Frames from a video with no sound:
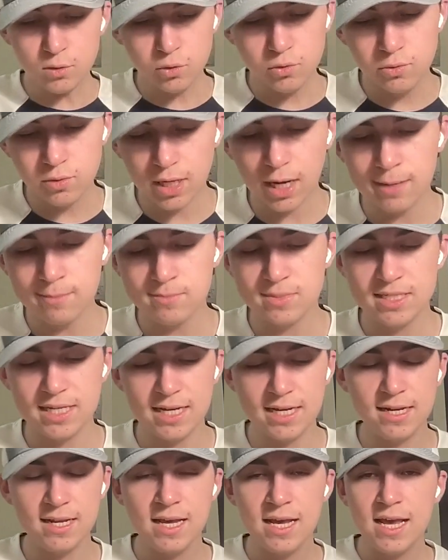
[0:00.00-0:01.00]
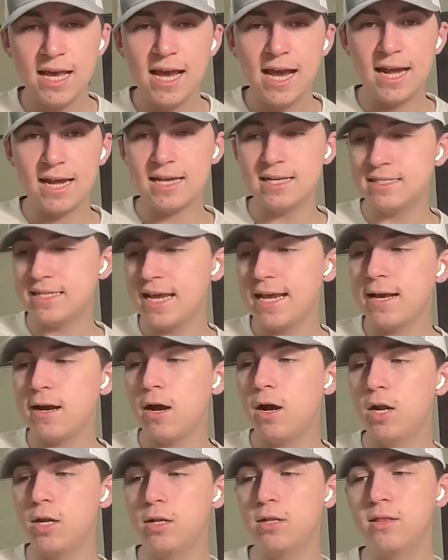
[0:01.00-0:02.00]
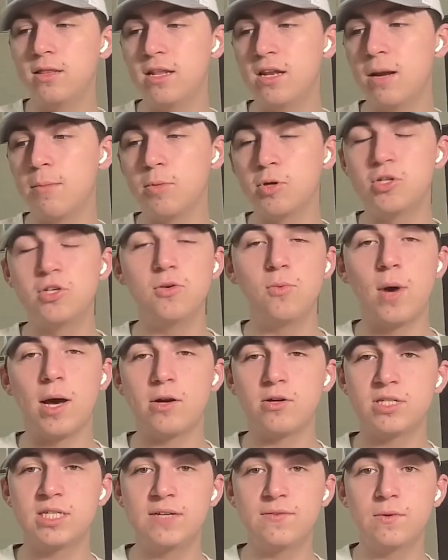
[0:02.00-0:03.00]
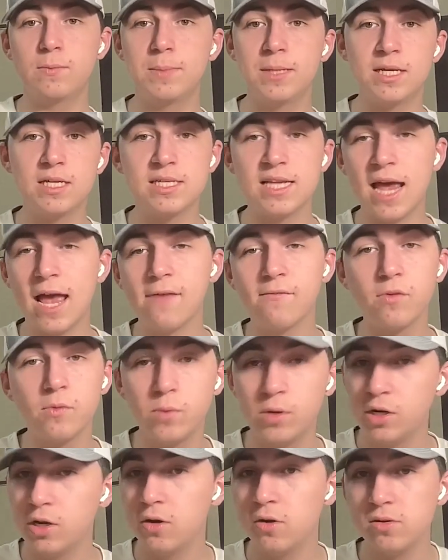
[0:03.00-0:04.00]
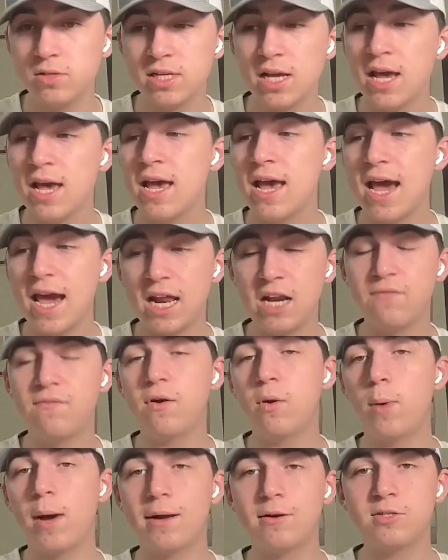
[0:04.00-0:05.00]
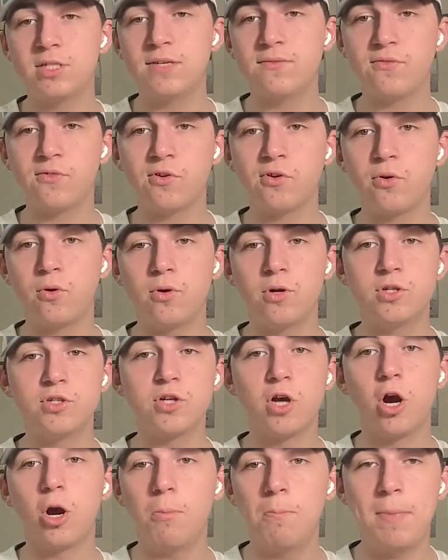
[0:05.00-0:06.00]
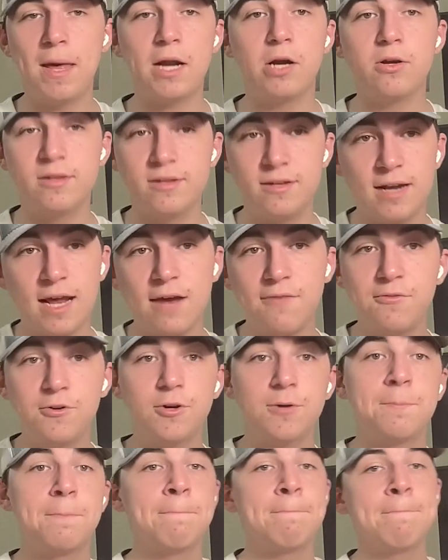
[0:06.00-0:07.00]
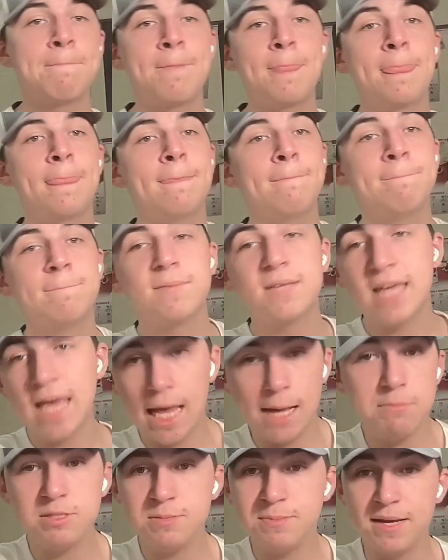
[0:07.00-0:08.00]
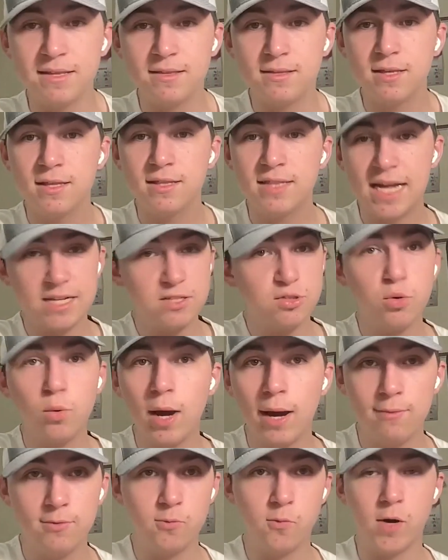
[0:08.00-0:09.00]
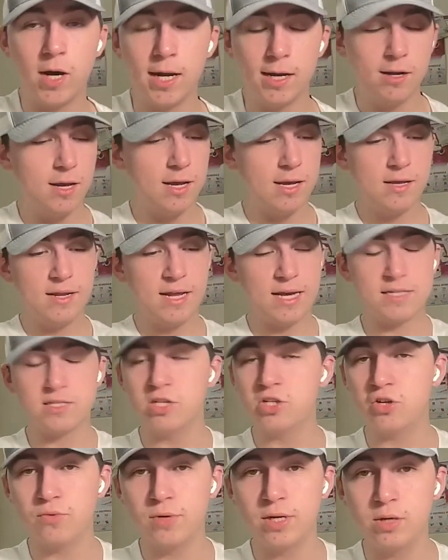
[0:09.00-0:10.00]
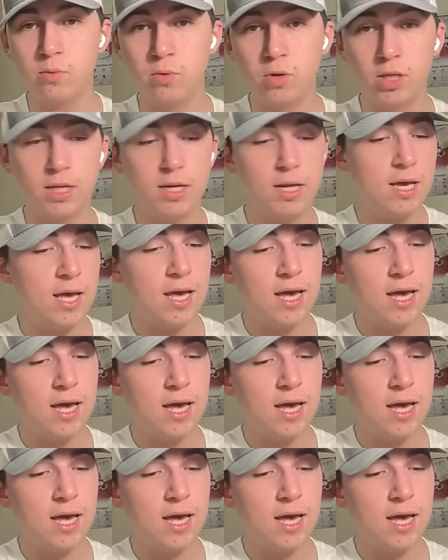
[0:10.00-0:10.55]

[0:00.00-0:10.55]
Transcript: who comes in and can take on the number two wide receiver? Because everyone knows N F L wide receiver cores are better than ever. Cam Smith, that's who I would want next to Tariq Woolen.